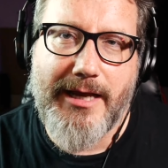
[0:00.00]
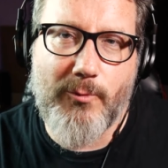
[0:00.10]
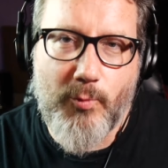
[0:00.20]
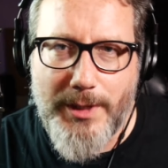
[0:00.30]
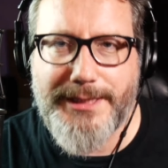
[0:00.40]

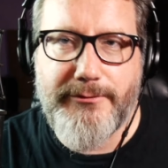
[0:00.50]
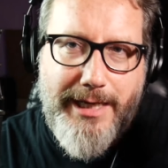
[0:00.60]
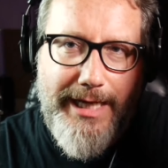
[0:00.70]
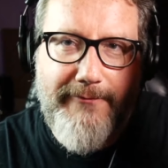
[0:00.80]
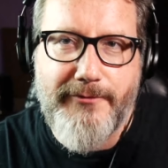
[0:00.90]
and what do
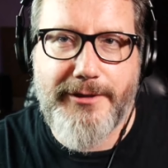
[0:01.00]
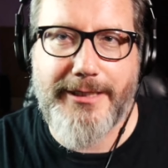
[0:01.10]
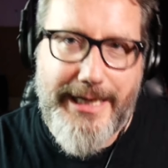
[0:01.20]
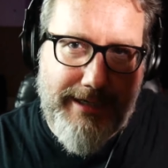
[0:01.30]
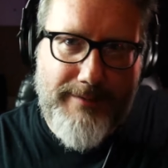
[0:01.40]
I have for you
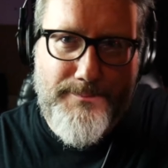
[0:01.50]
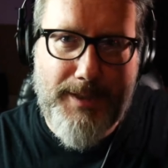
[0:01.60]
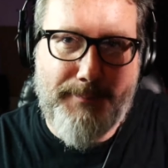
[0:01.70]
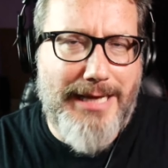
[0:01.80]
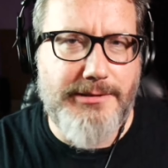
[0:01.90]
today?
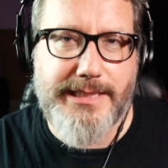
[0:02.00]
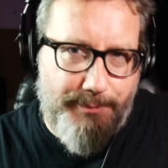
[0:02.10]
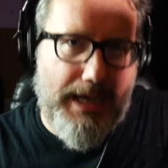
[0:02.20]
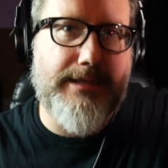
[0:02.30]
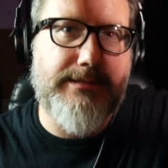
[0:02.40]
A
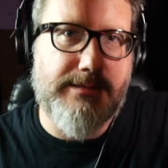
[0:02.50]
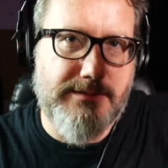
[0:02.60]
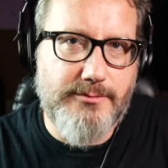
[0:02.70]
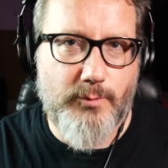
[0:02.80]
bouncing box.